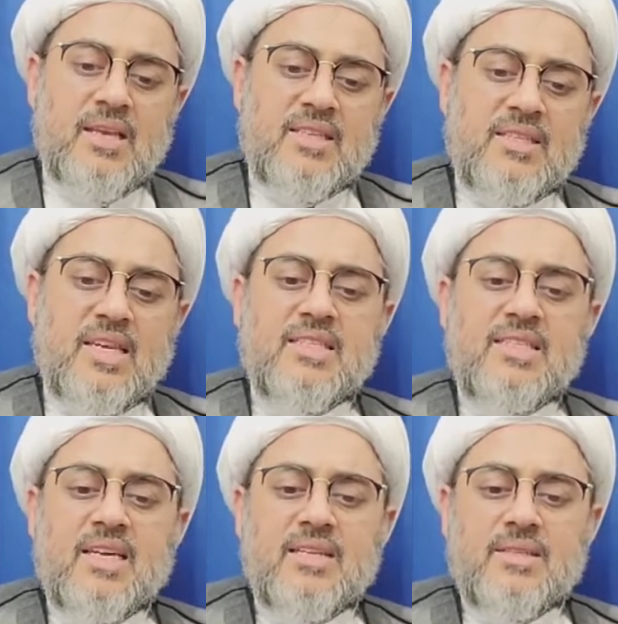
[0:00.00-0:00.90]

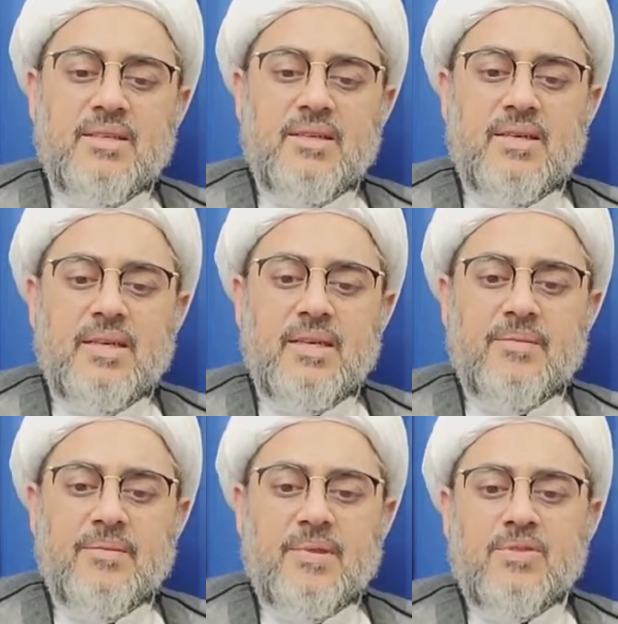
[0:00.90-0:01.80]
Says that
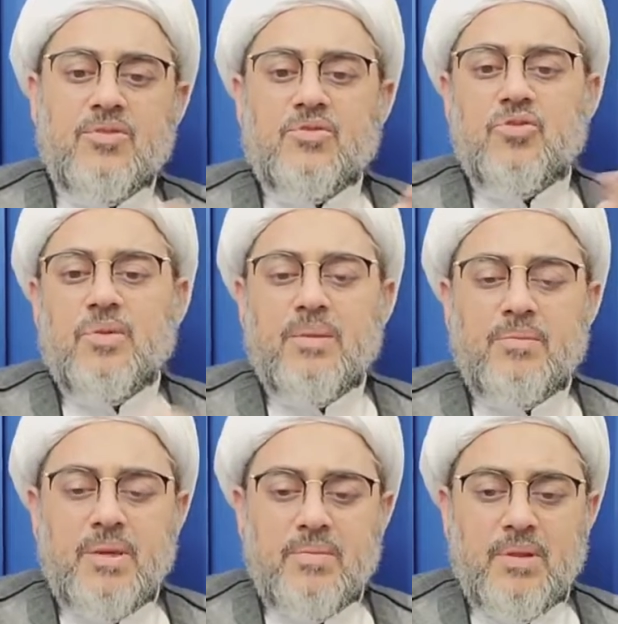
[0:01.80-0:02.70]
so many
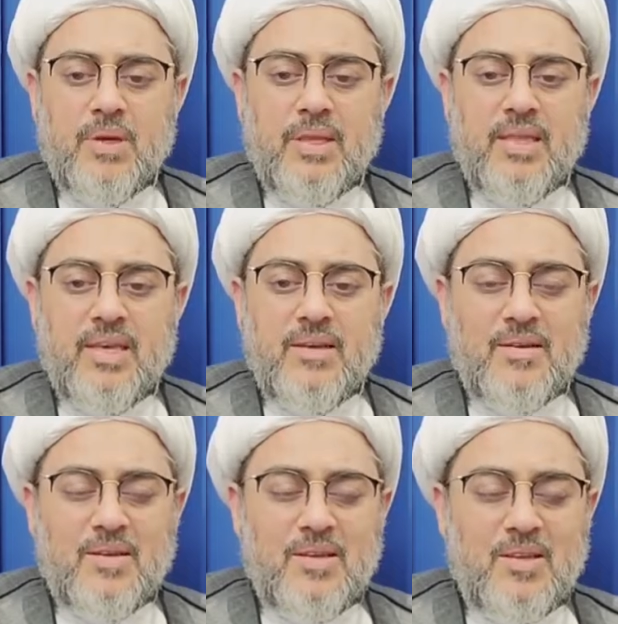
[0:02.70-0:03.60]
people were
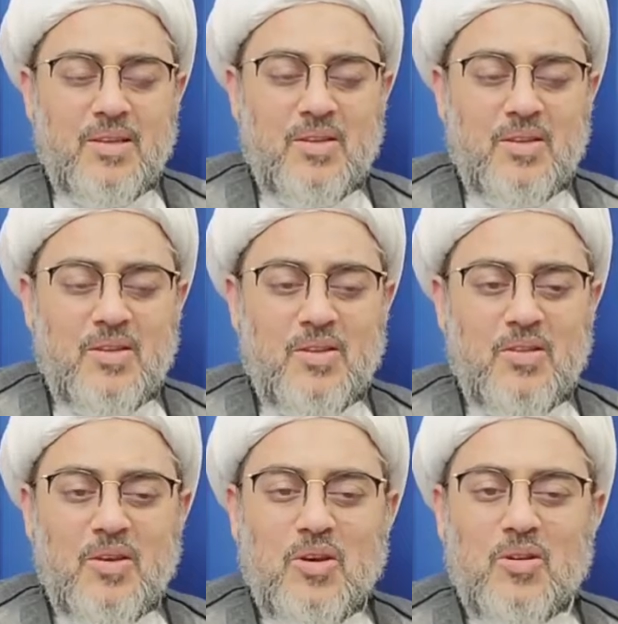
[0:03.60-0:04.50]
there.
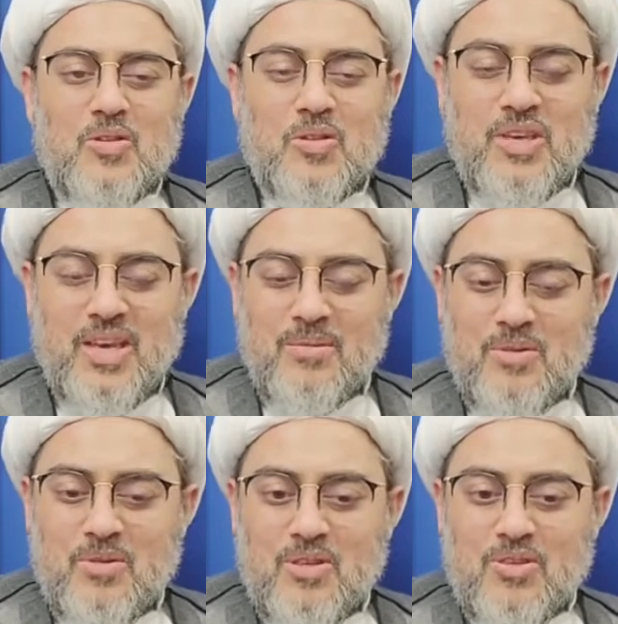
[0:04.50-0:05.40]
They also came
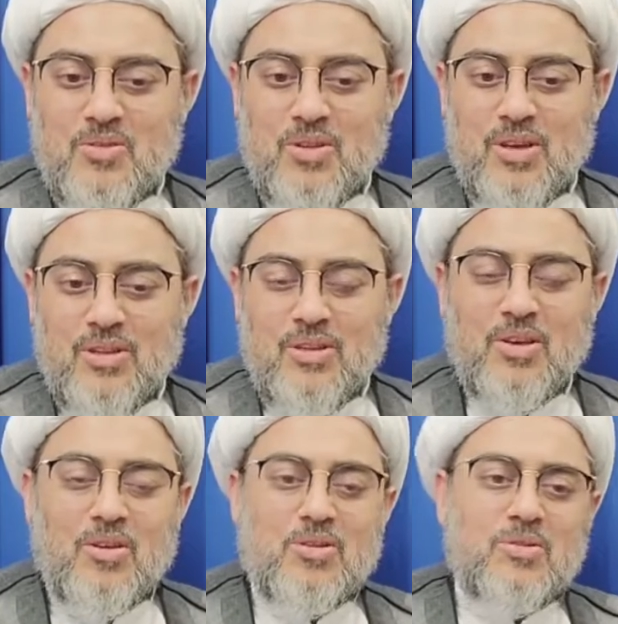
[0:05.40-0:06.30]
to this dunya,
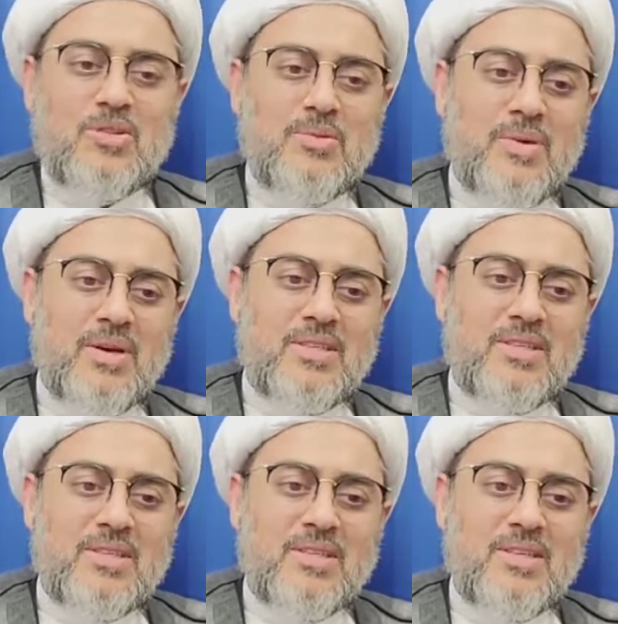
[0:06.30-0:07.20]
they also departed,